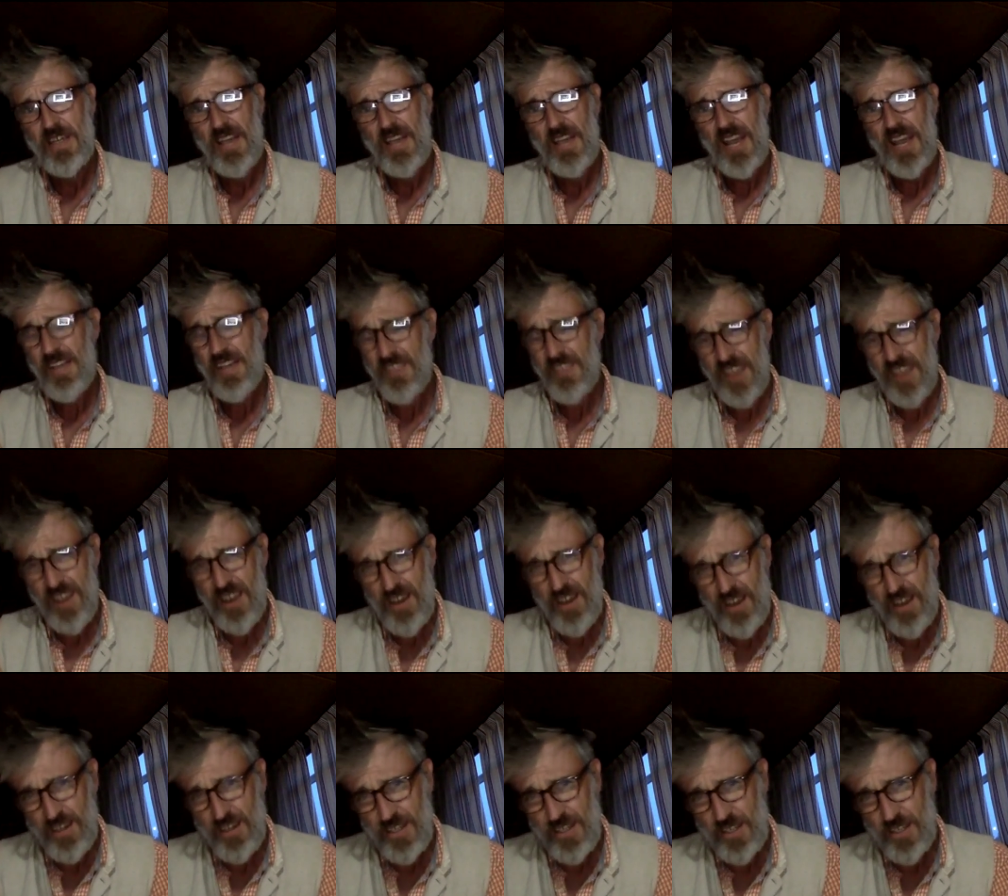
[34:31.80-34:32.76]
And that
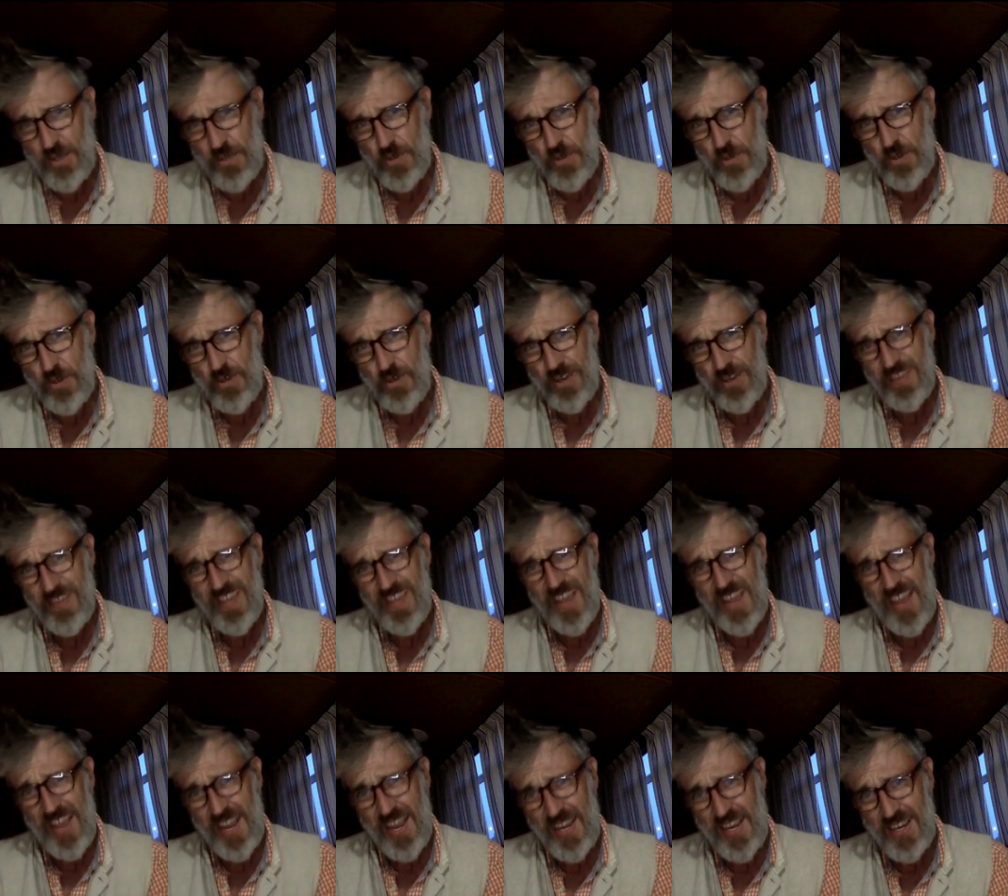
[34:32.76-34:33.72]
hunger will create the
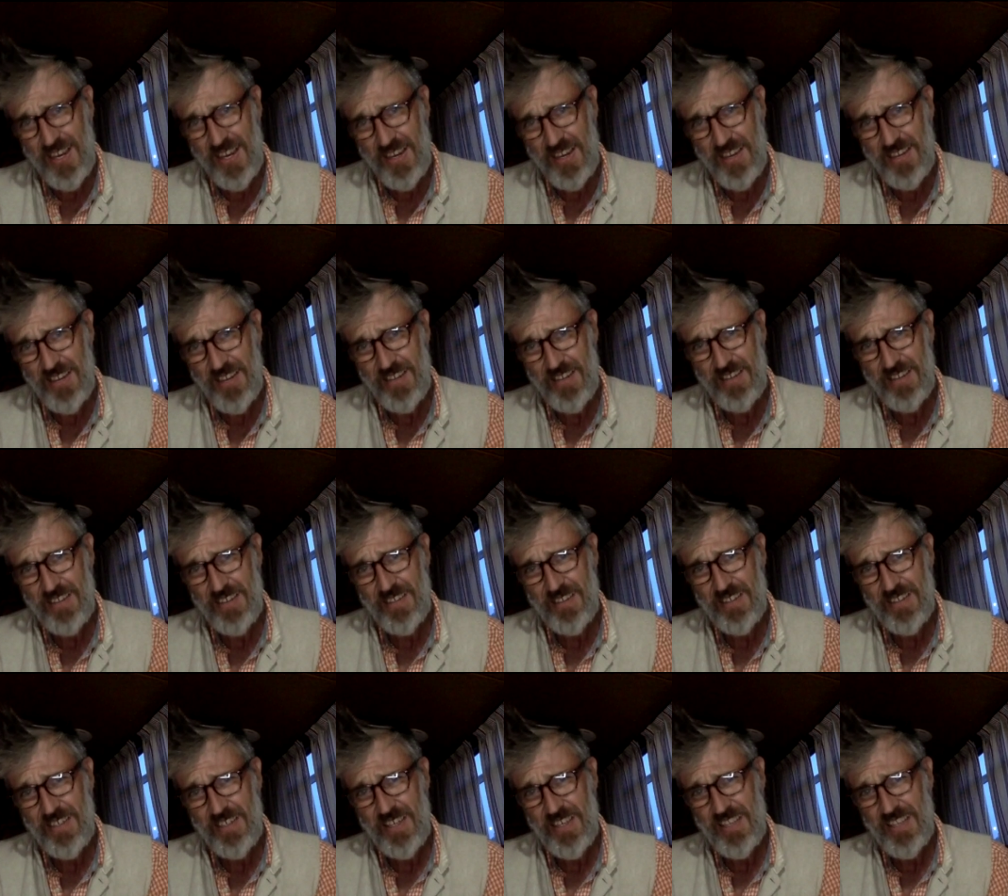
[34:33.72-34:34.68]
anger,
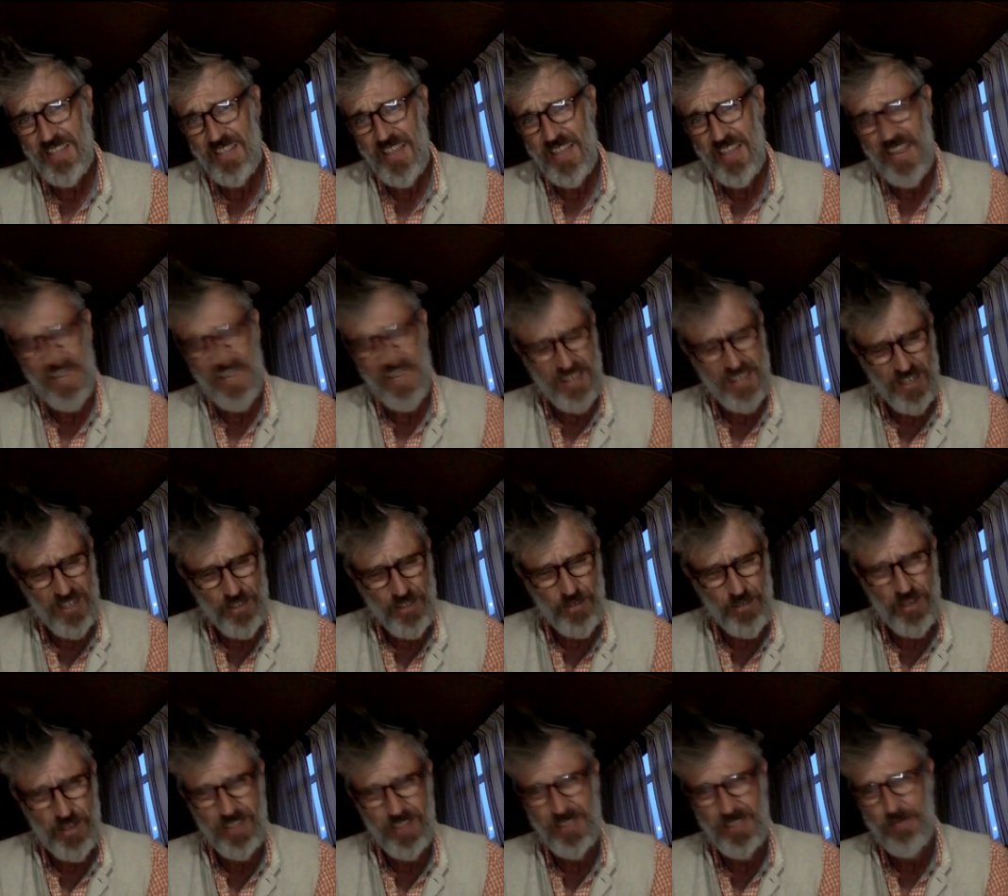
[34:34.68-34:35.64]
and the anger
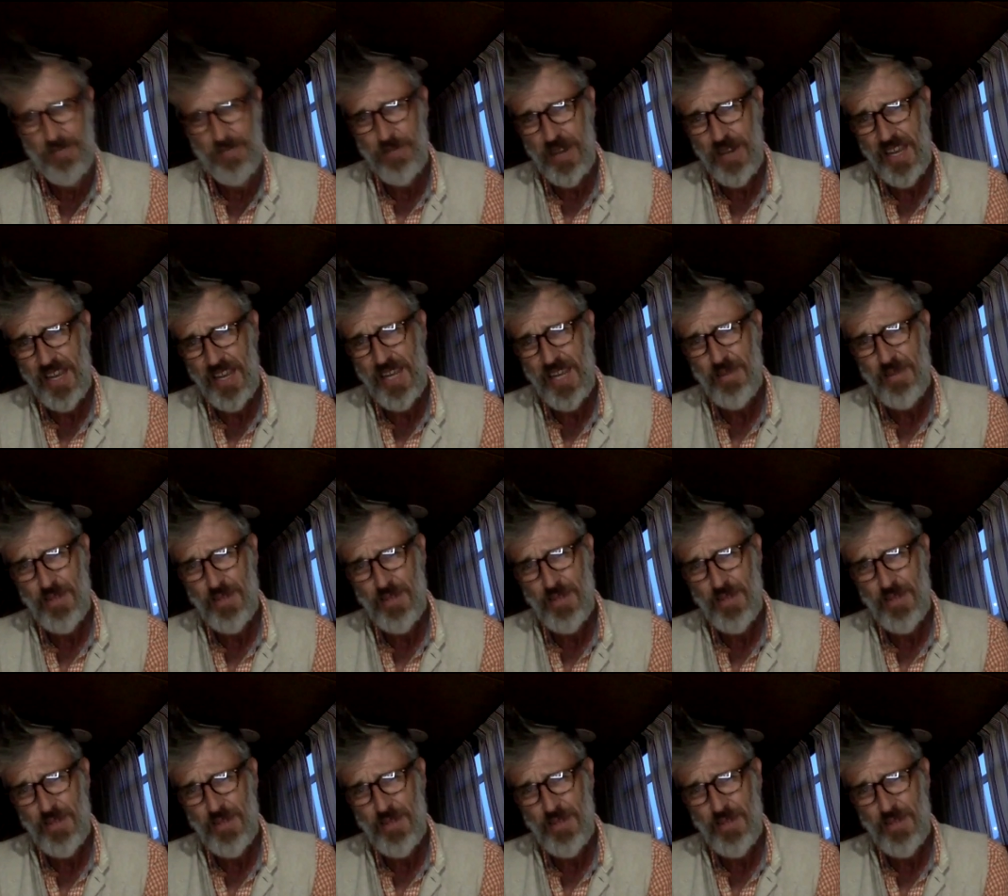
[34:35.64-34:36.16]
creates the blame.